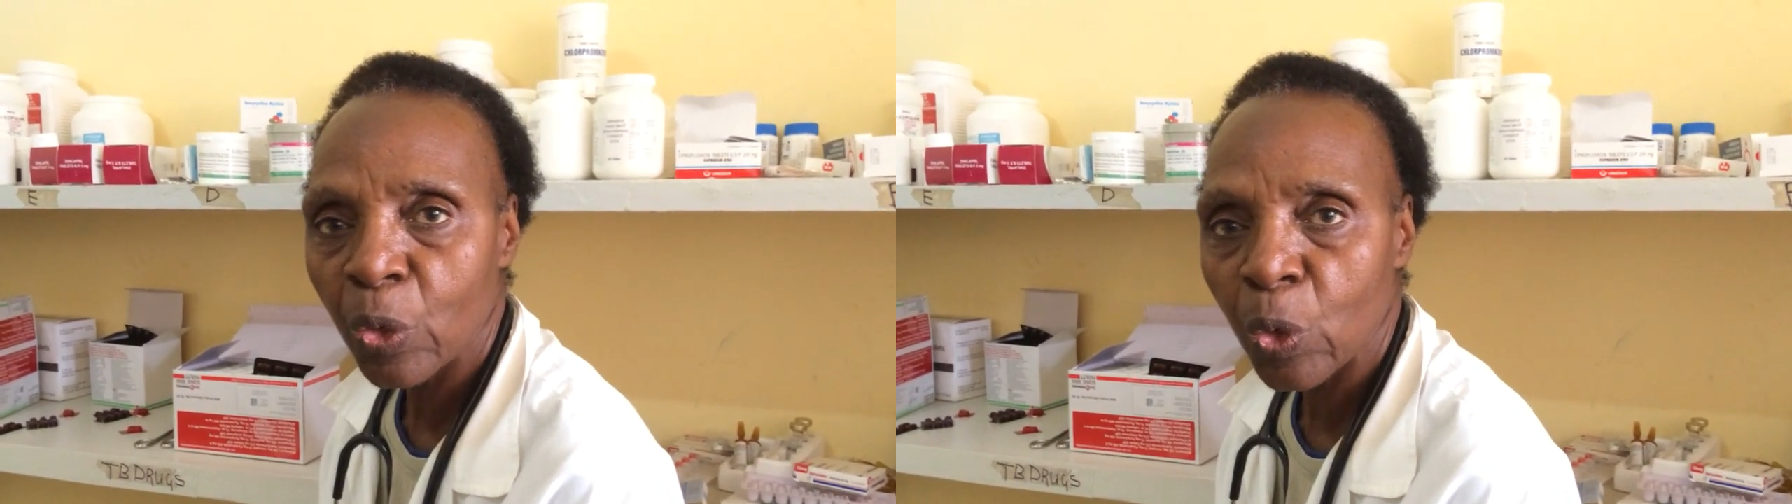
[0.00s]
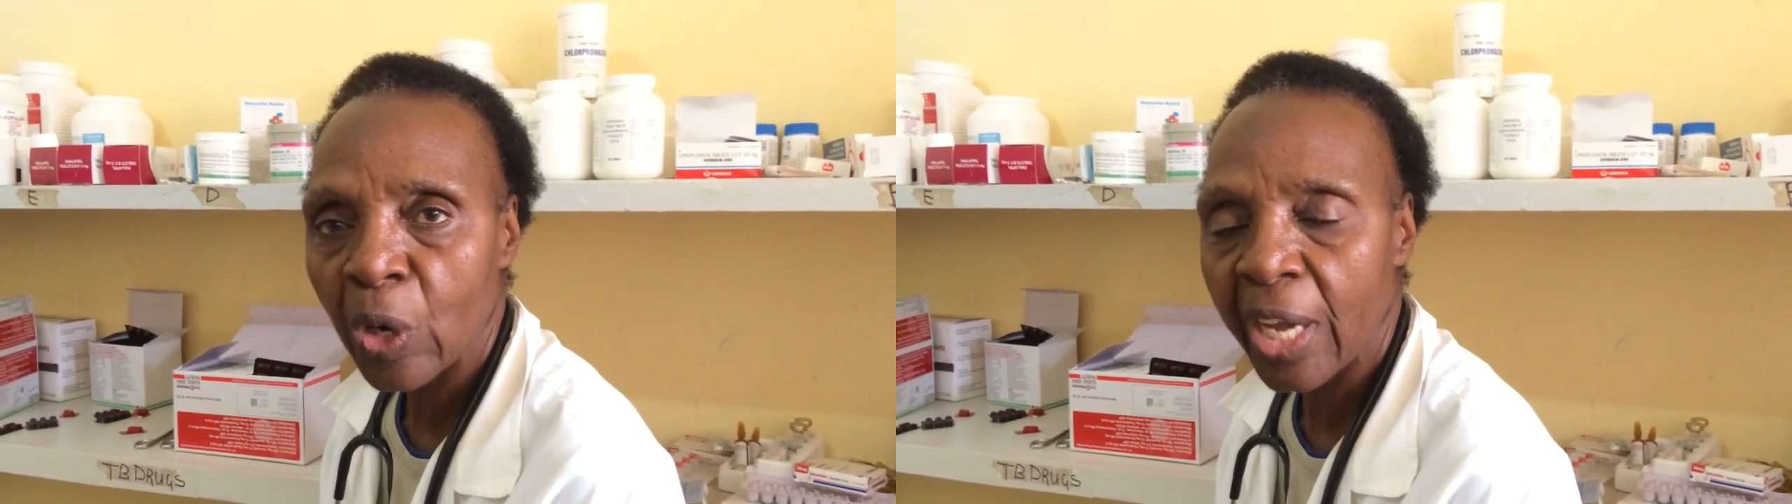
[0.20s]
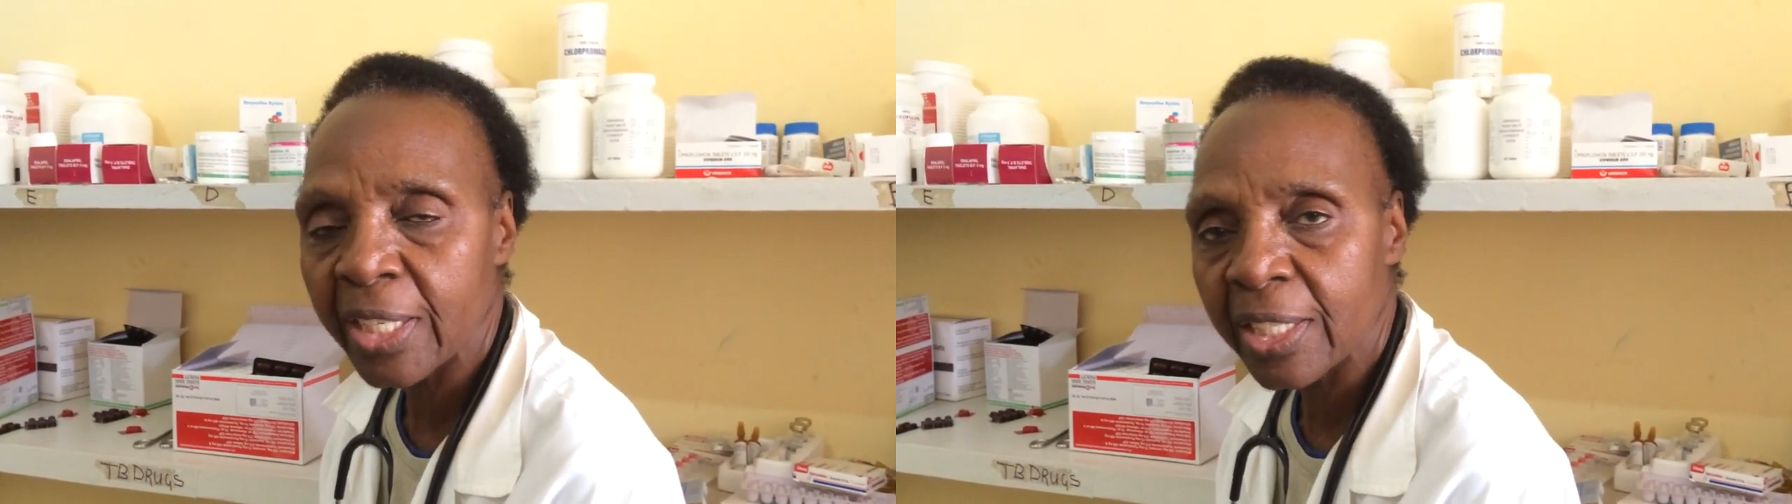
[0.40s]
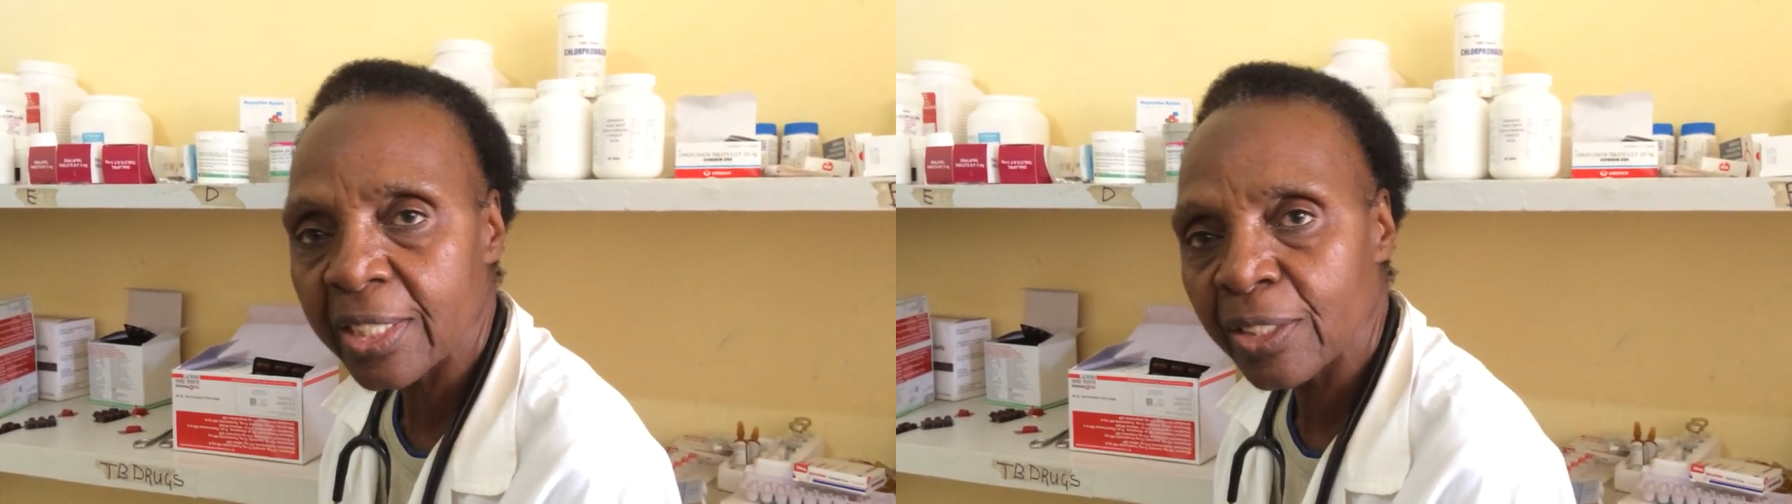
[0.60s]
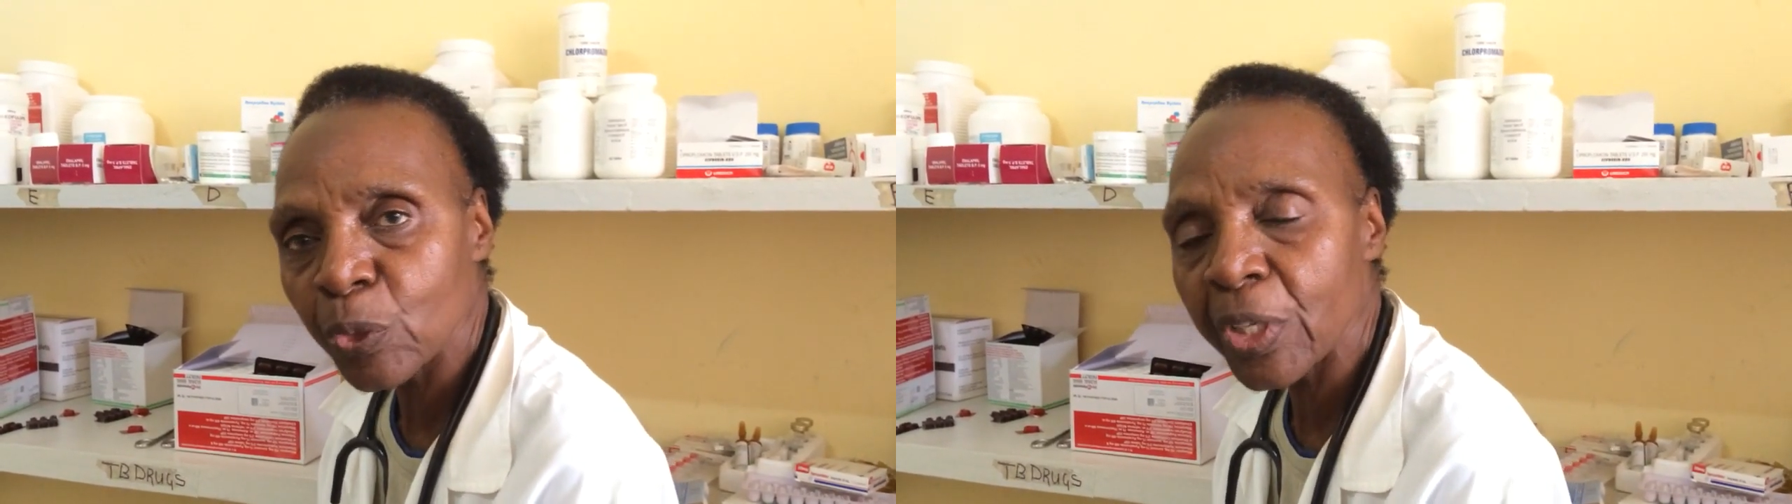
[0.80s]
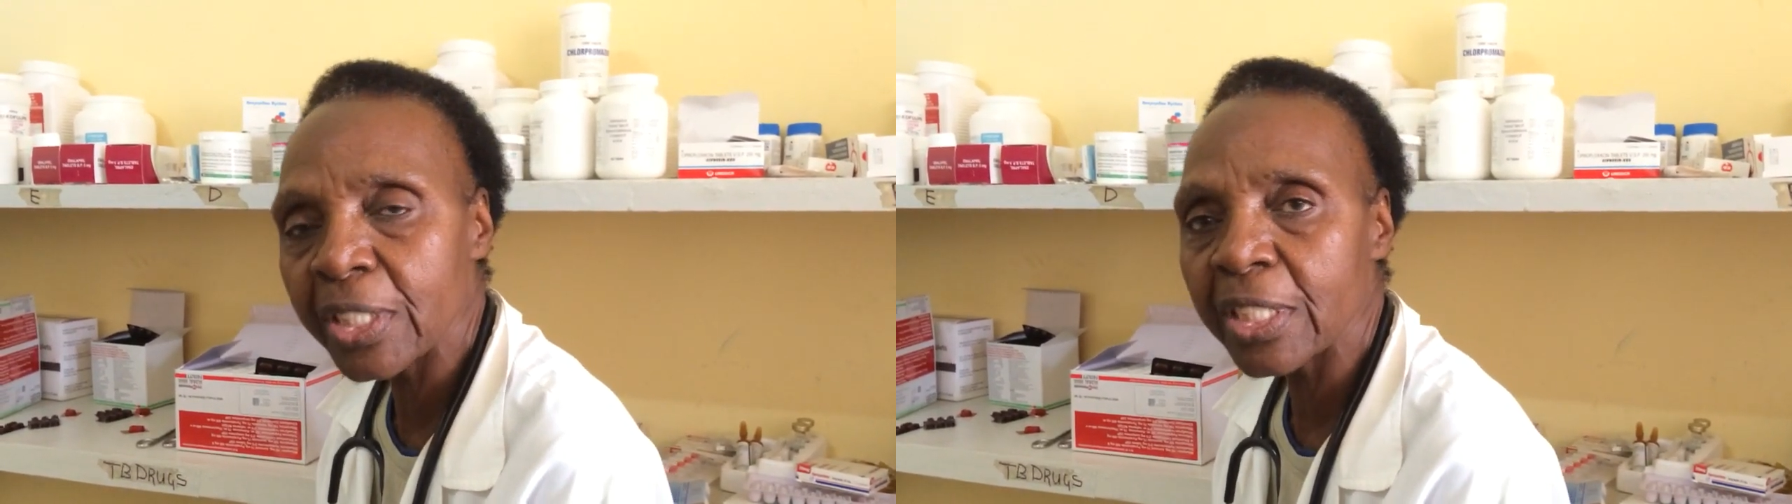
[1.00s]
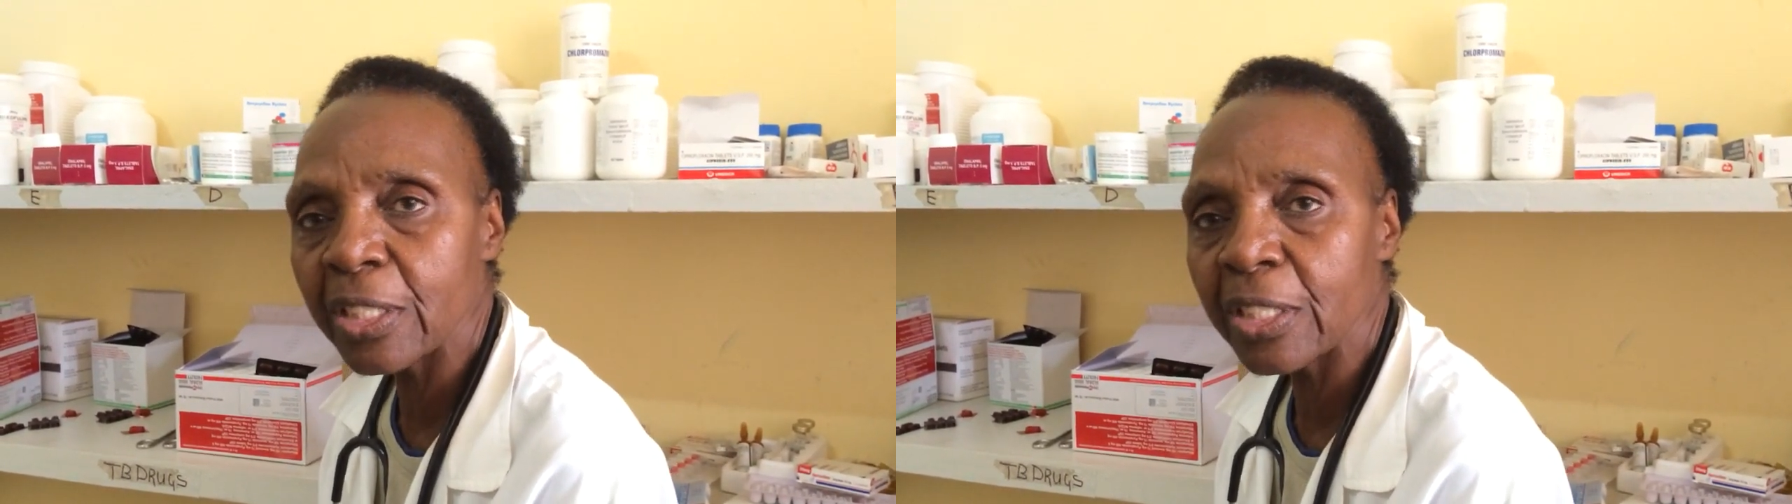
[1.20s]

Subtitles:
or 120